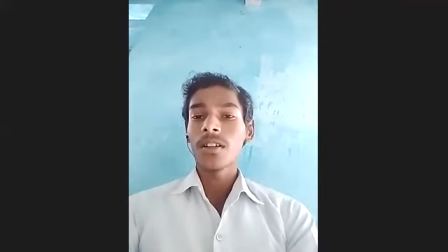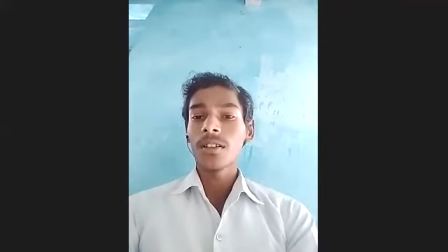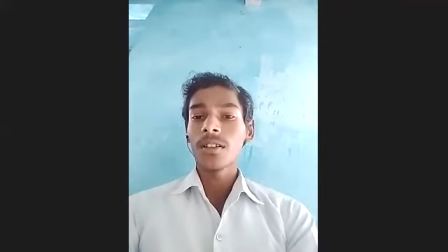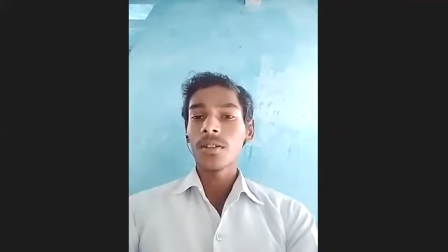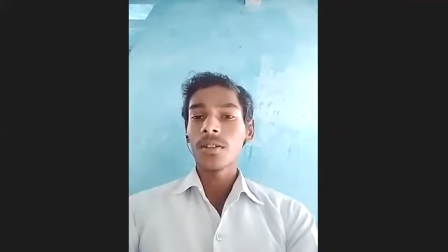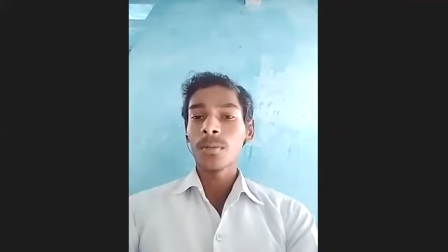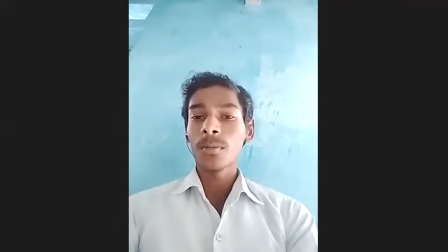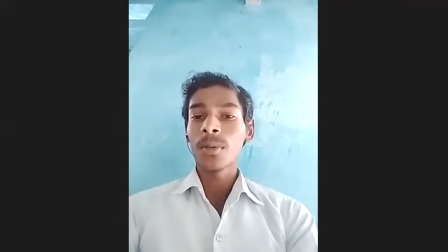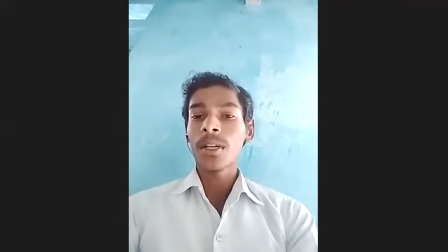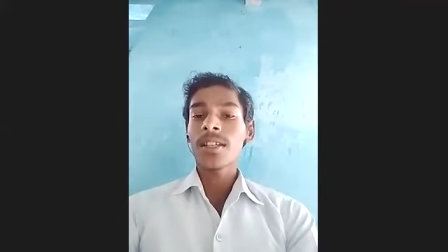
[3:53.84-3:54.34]

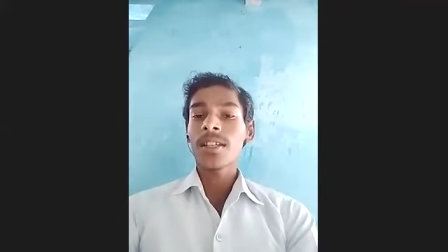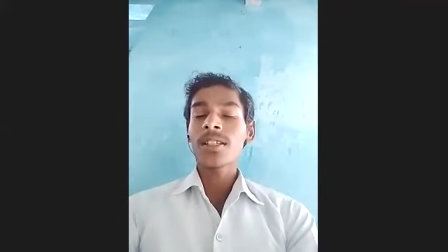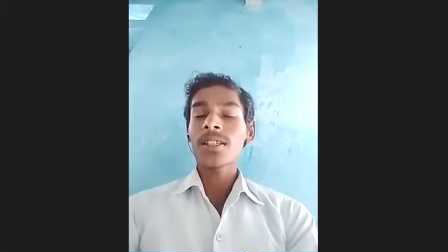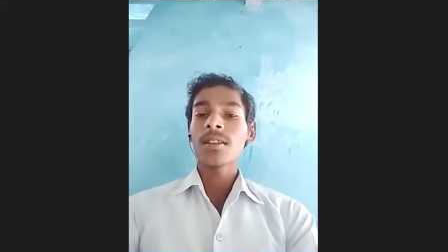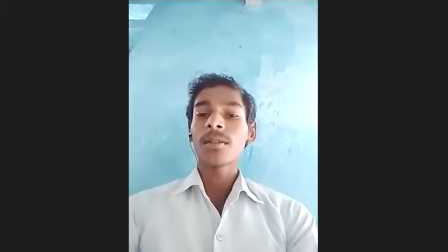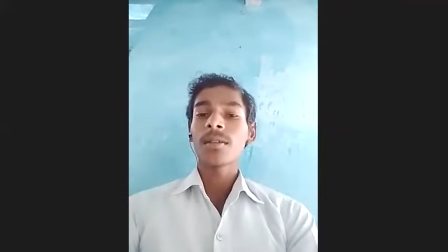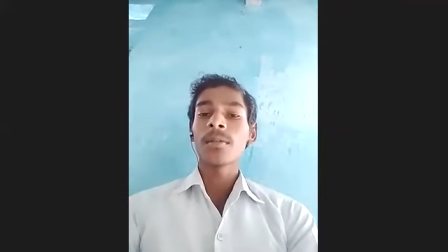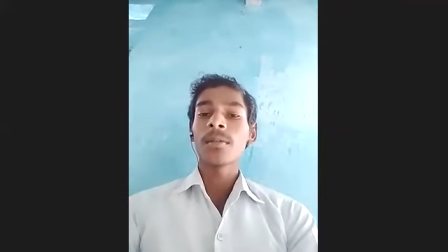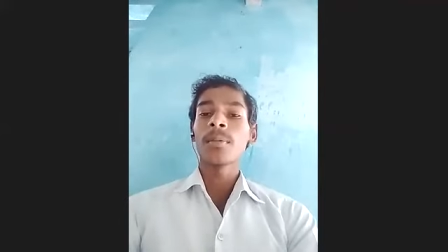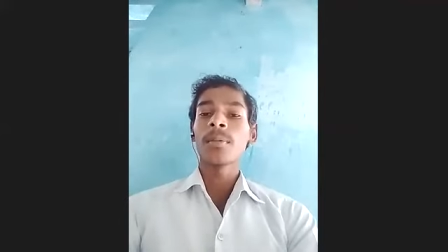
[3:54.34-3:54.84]
best
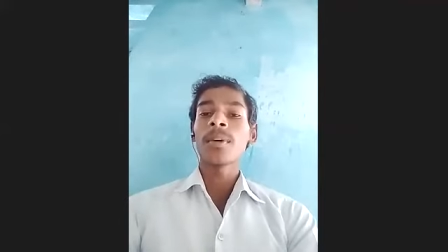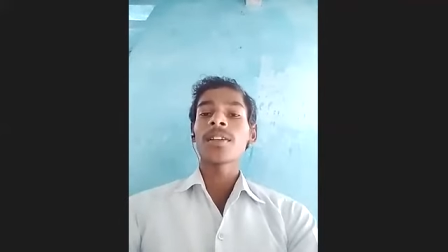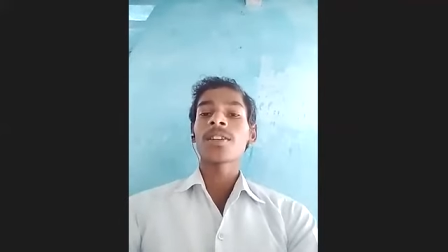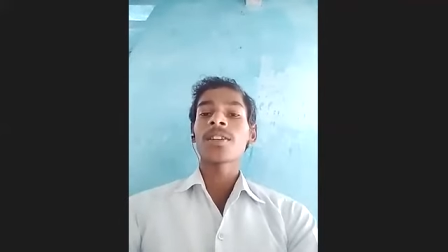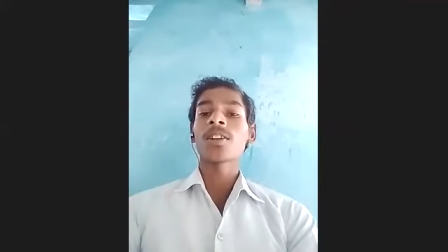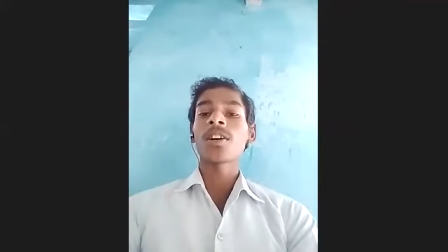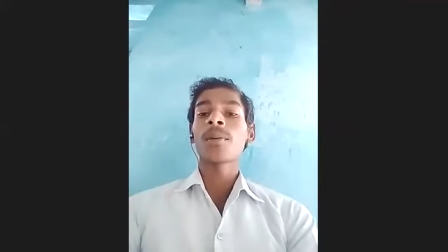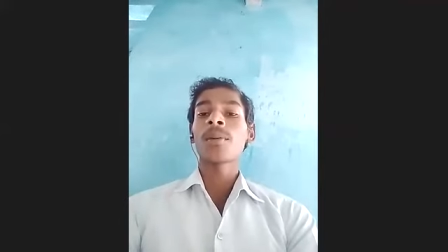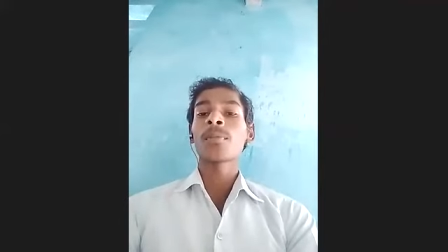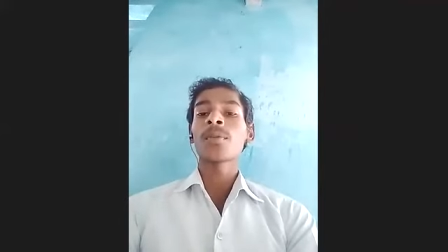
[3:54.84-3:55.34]

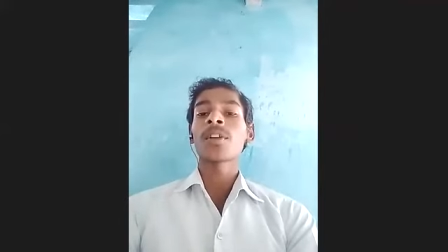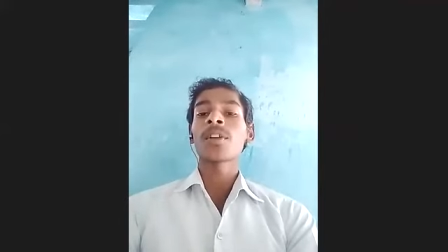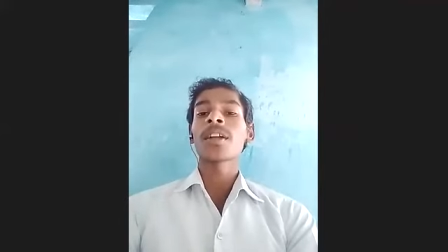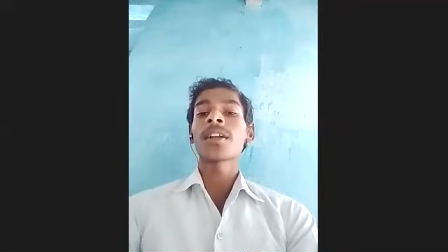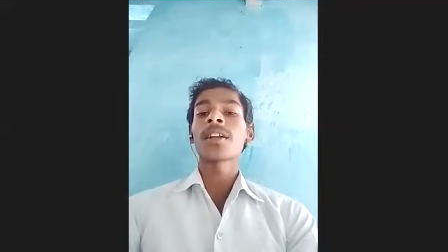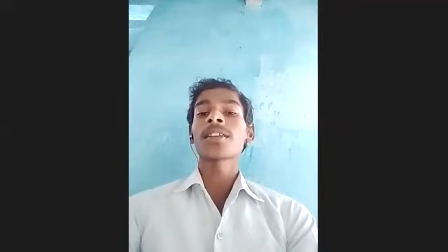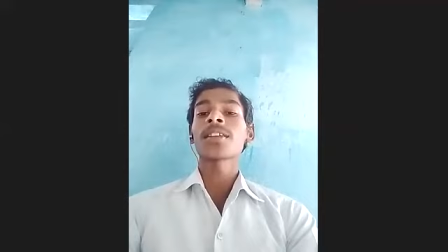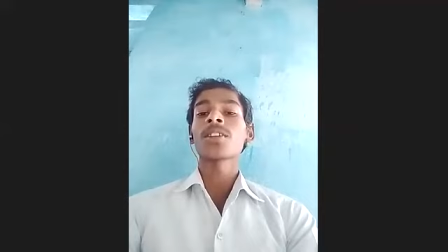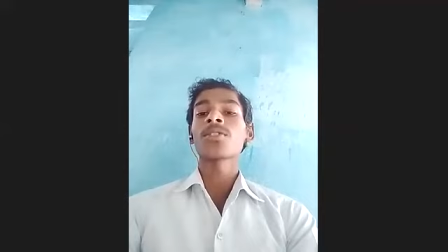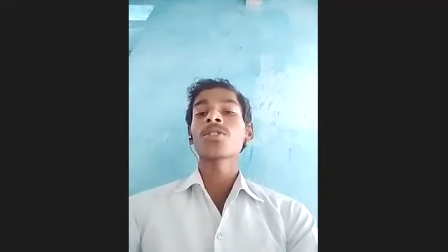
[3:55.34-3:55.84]

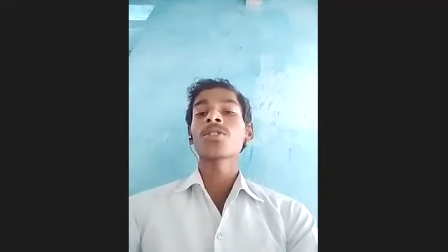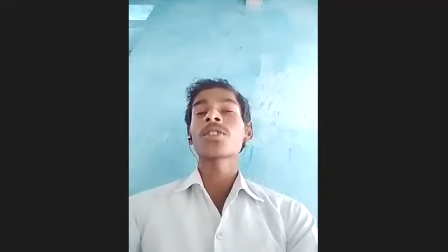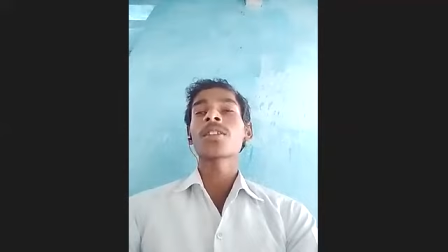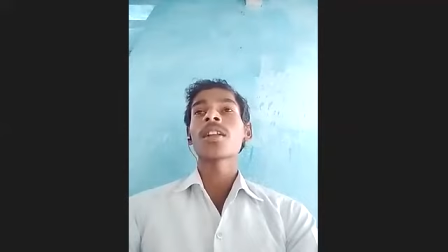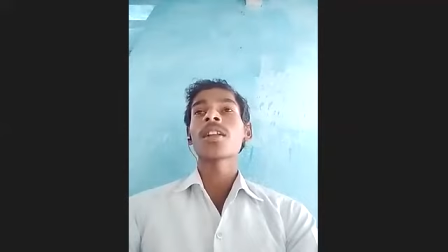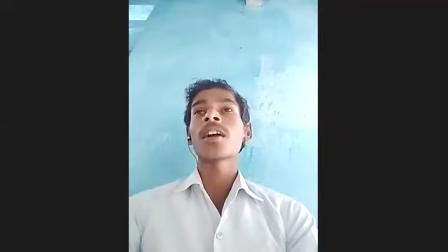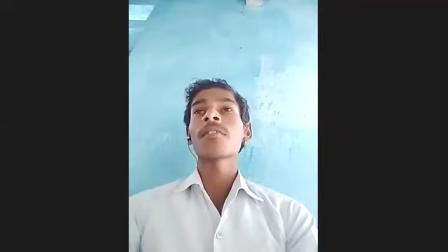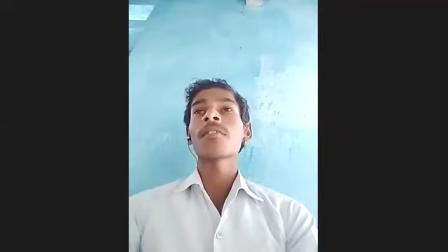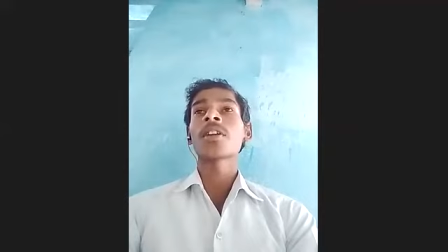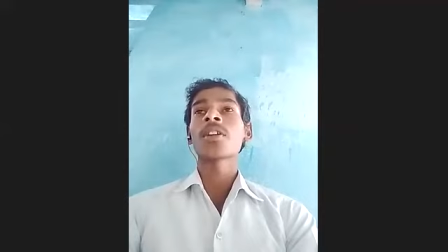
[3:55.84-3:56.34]
component used in
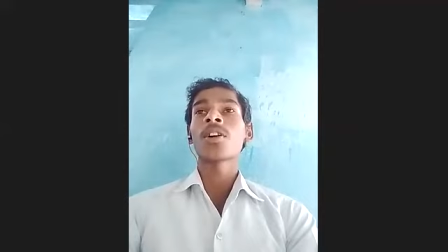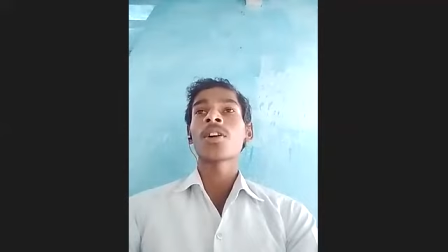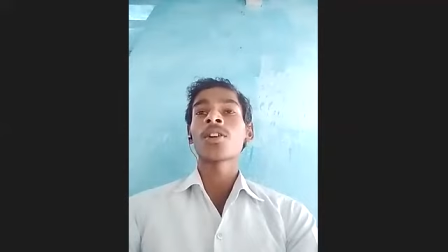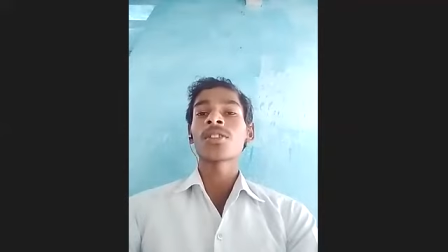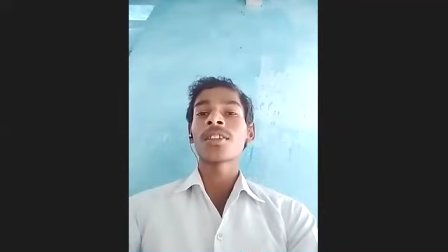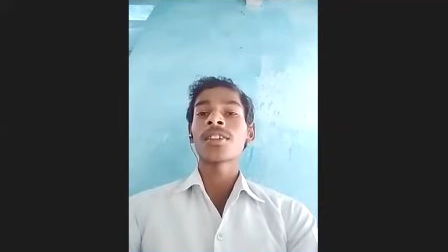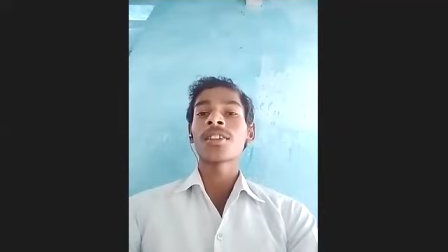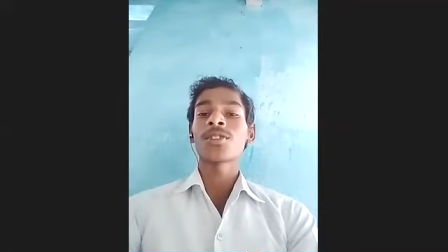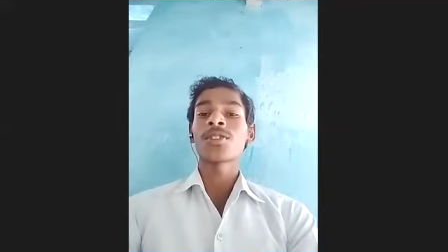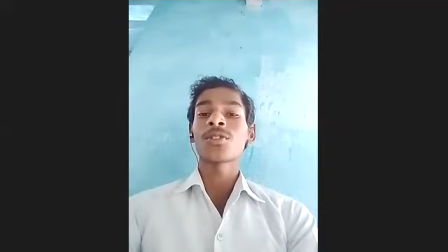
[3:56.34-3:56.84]
our
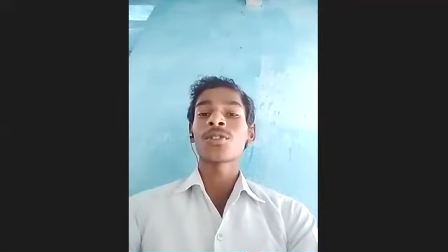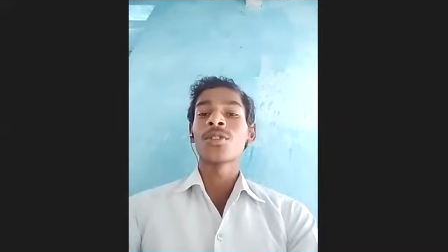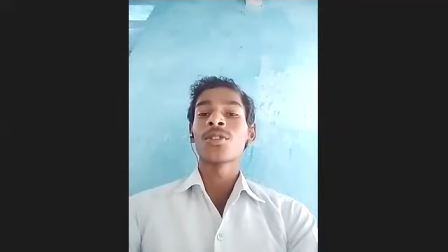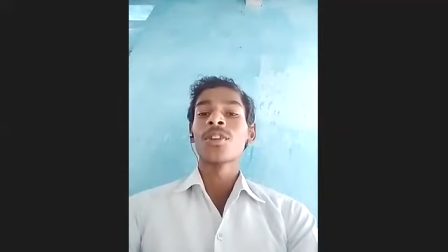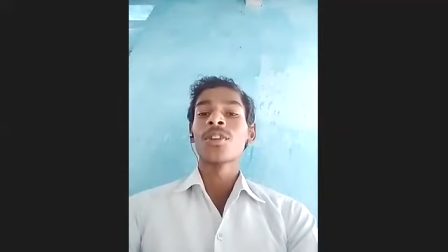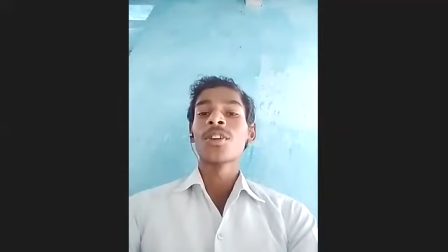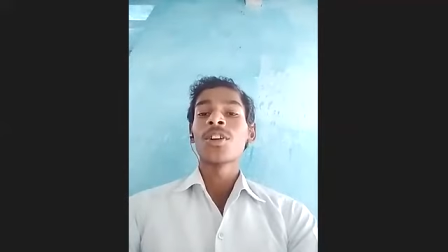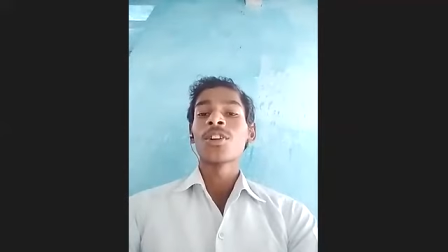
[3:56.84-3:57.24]
houses to